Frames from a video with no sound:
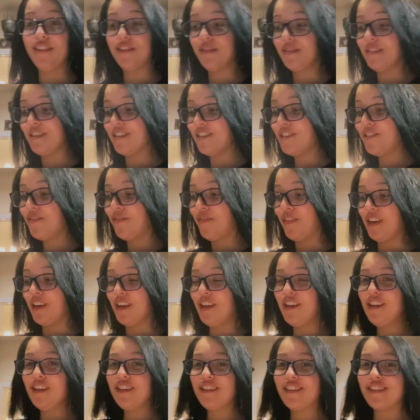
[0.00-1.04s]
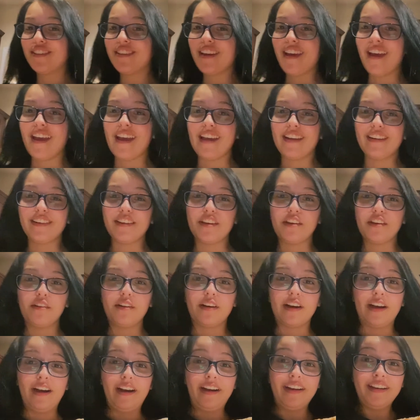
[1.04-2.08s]
just finished, and you
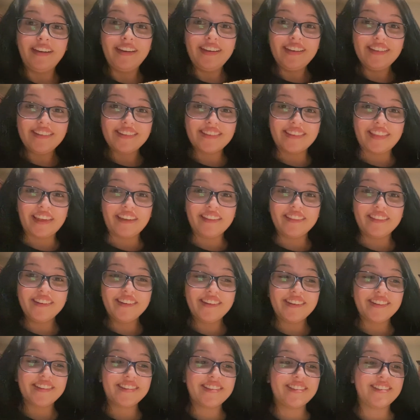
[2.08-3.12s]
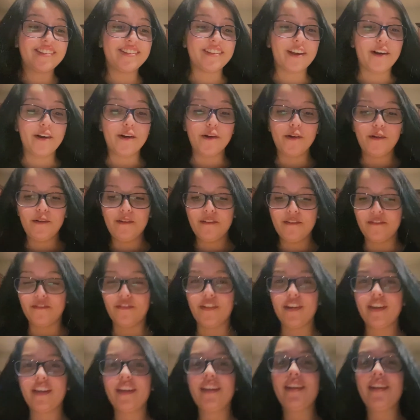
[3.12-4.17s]
guys, they look so freaking